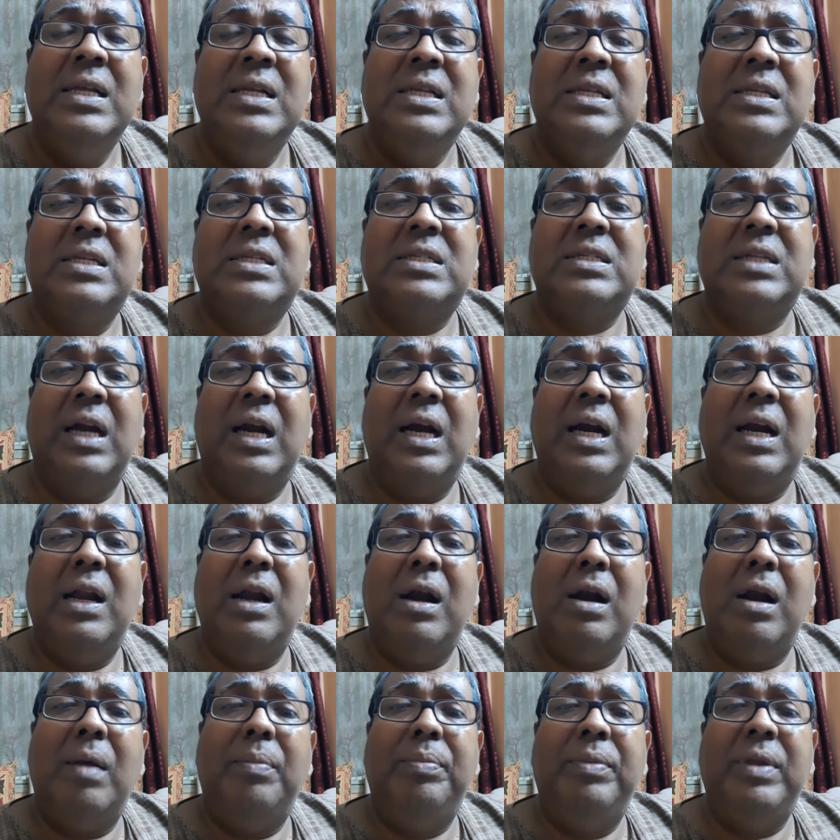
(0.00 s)
star
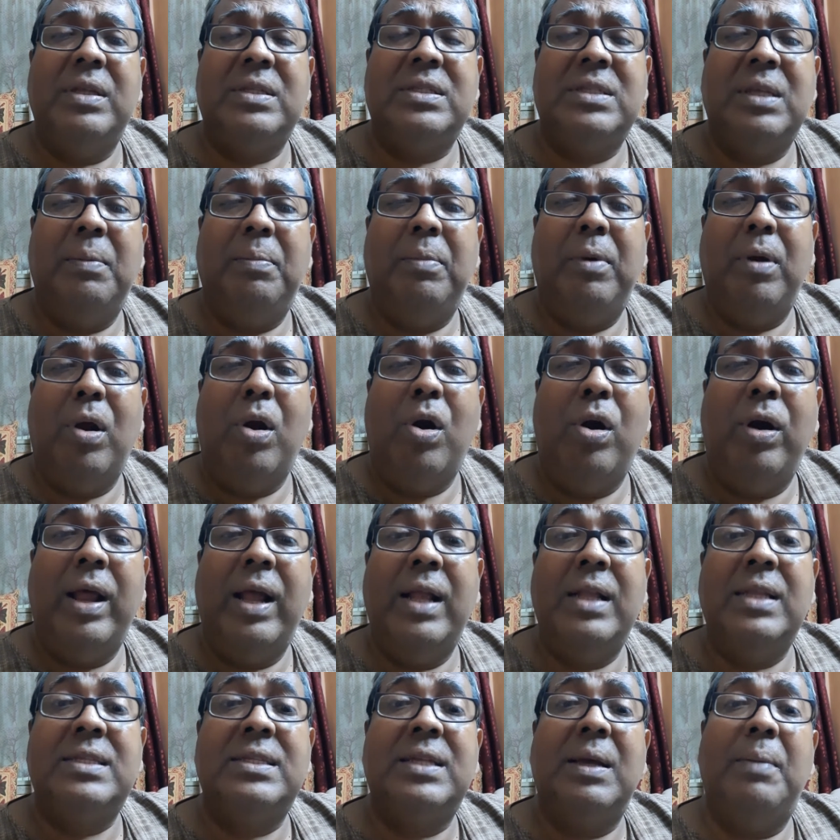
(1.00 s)
lord of the sublord
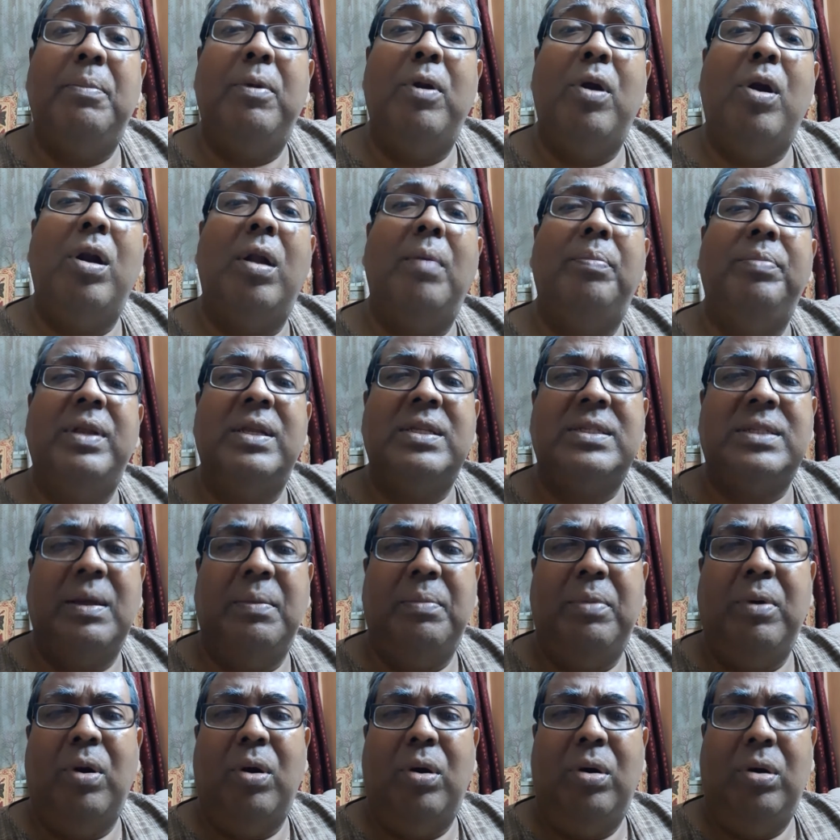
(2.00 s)
and sublord of the
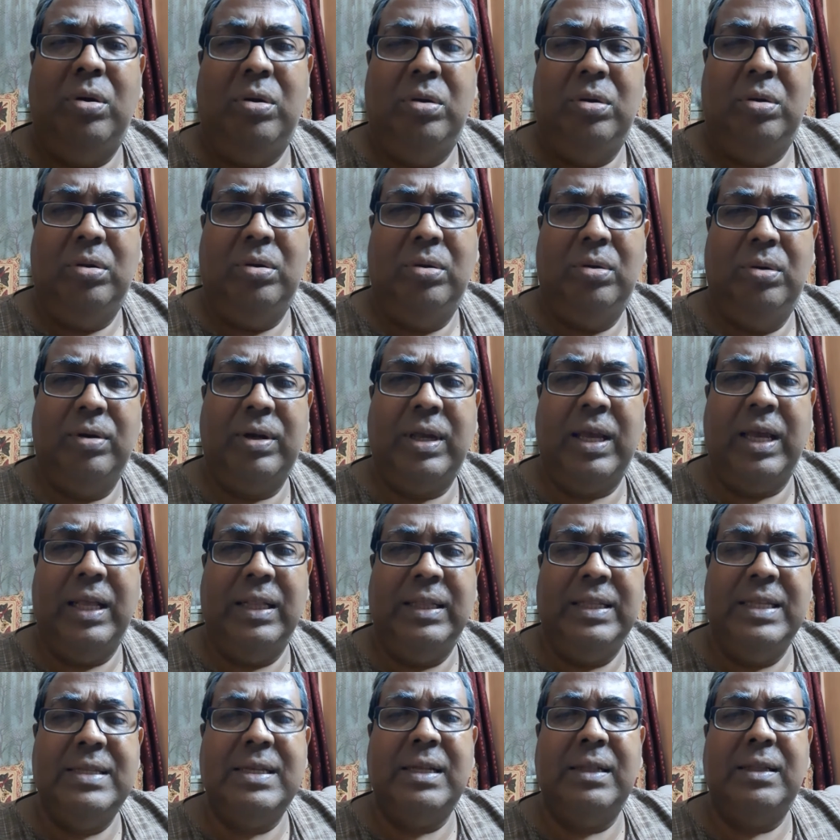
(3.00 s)
sublord. Okay,
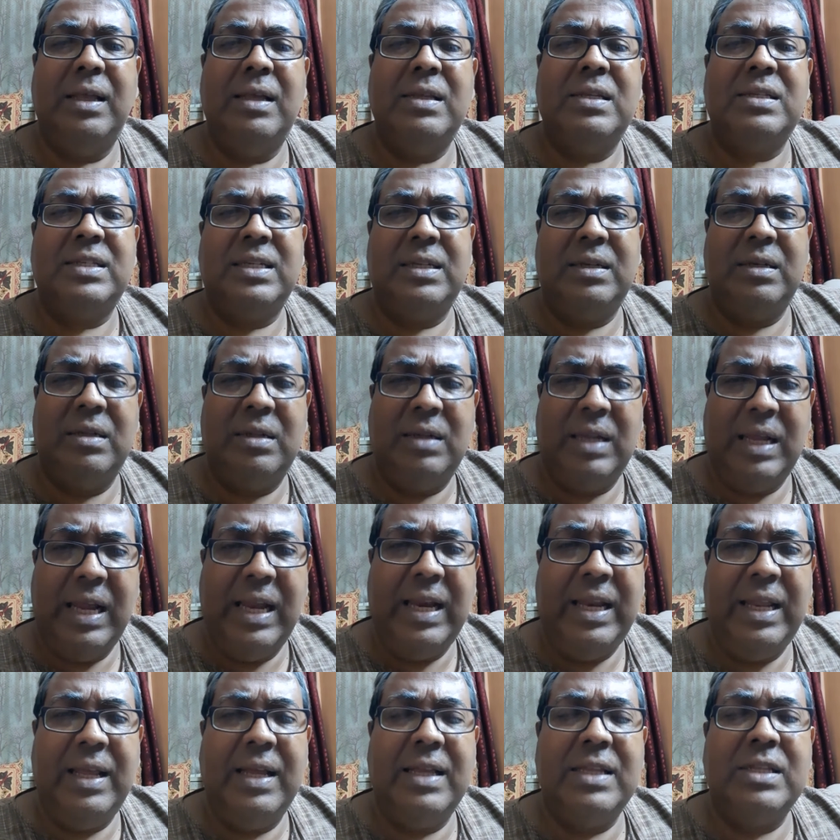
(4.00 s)
these are the
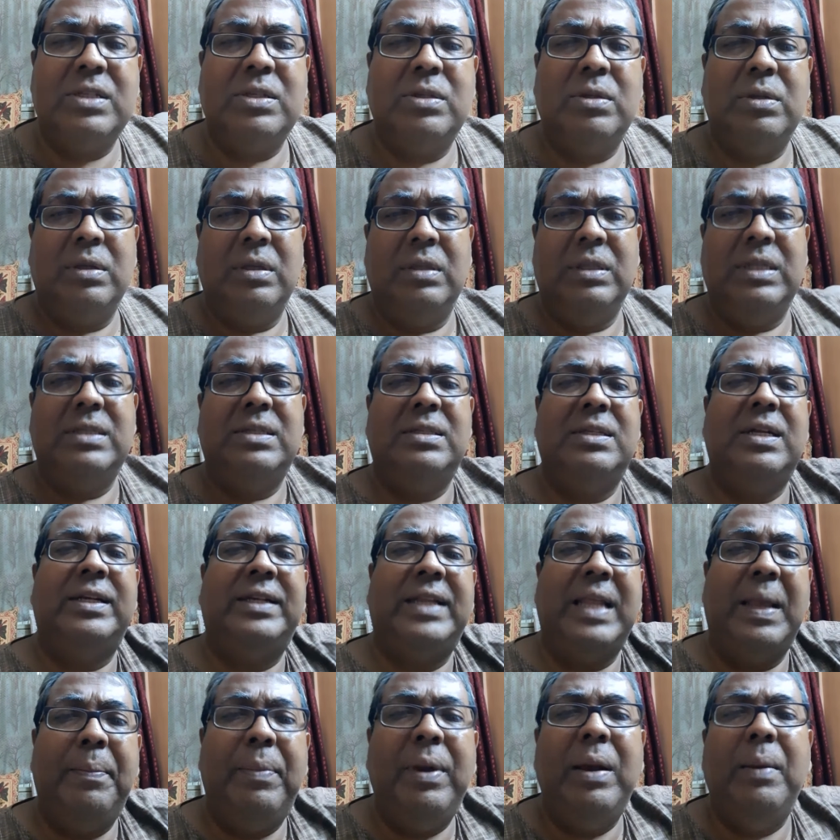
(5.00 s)
areas. This is the
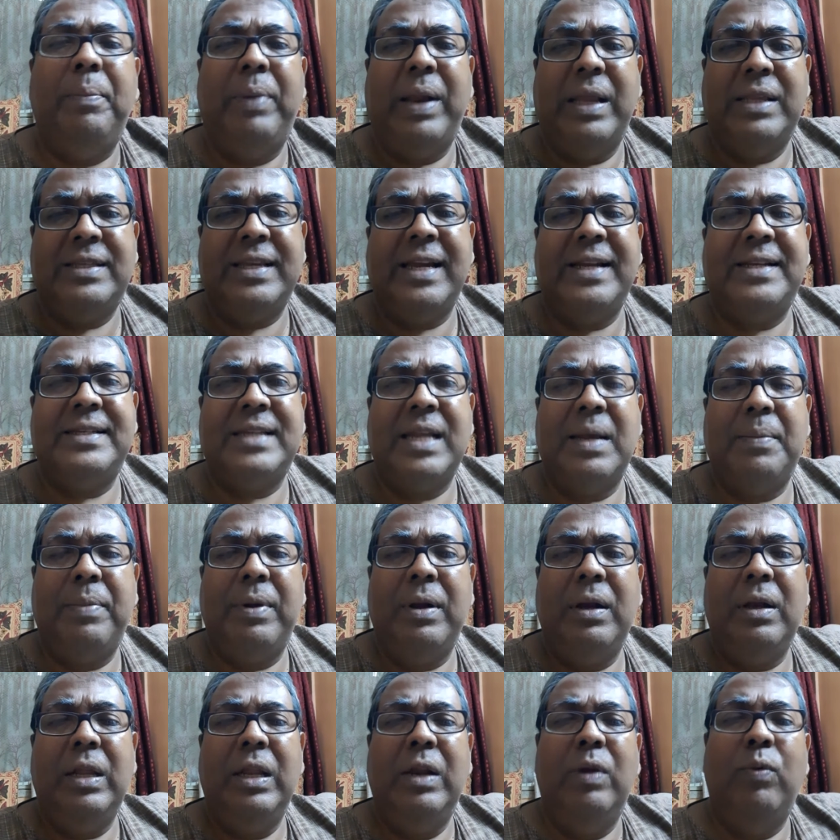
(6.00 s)
table, basic
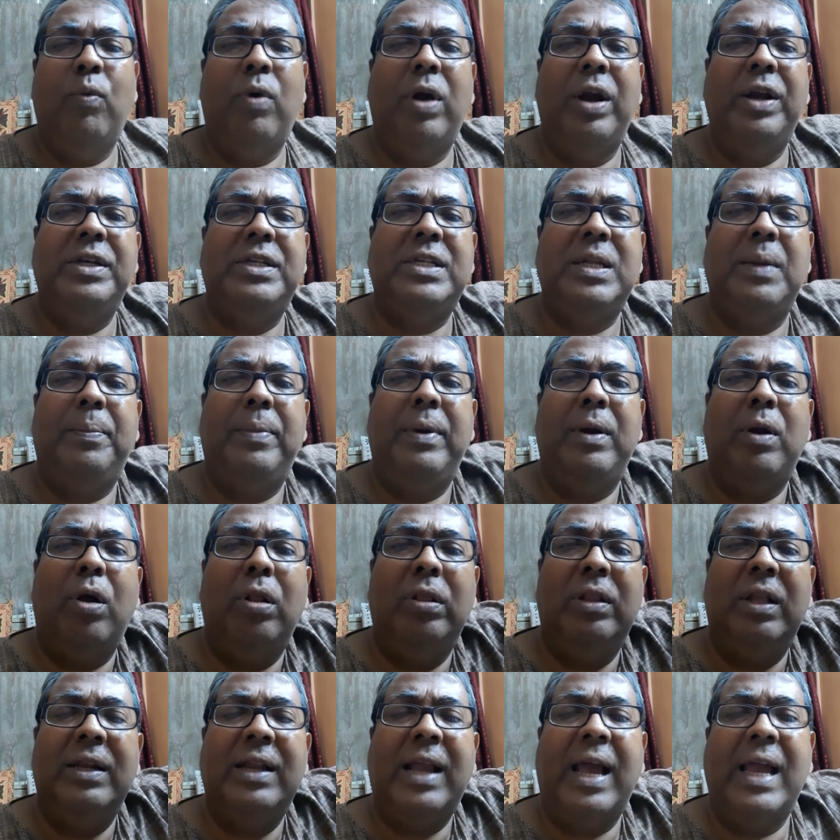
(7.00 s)
table. In one table,
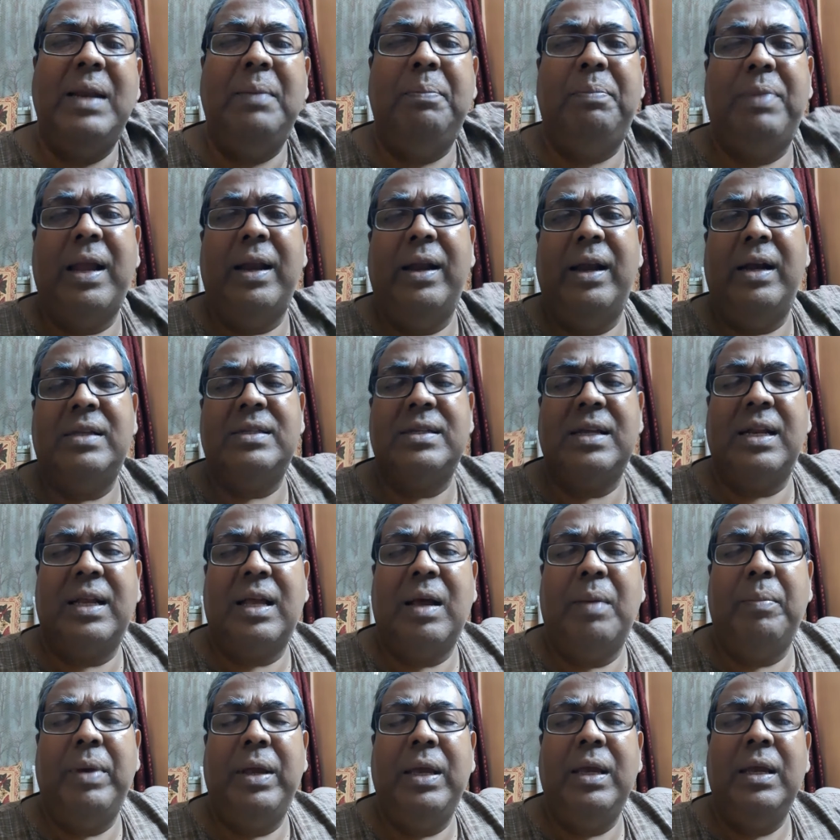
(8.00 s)
all the 9 planets are
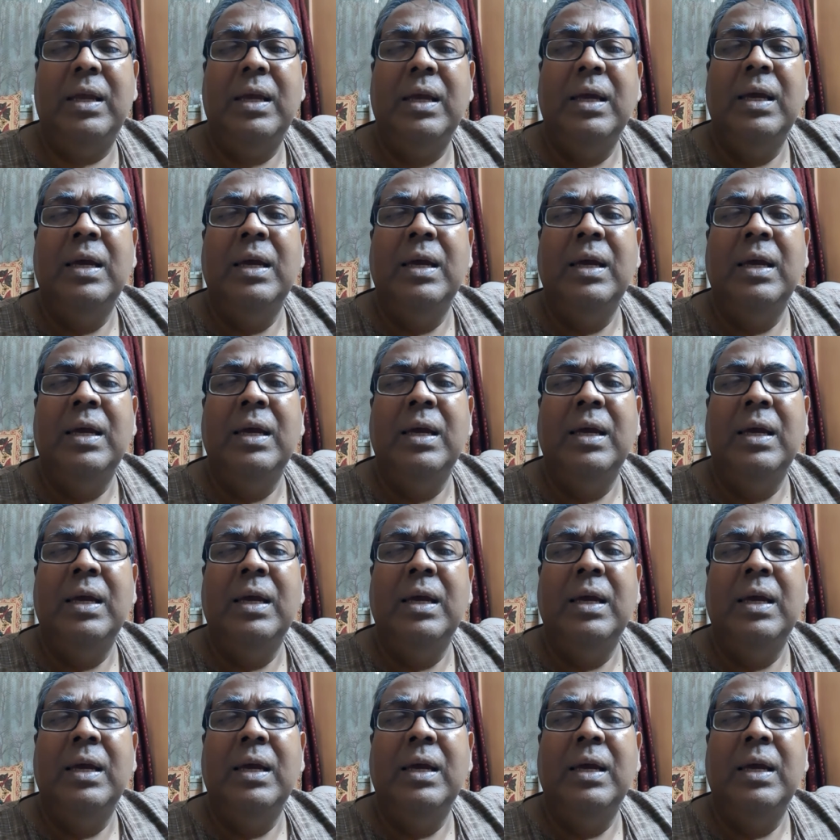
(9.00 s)
coming.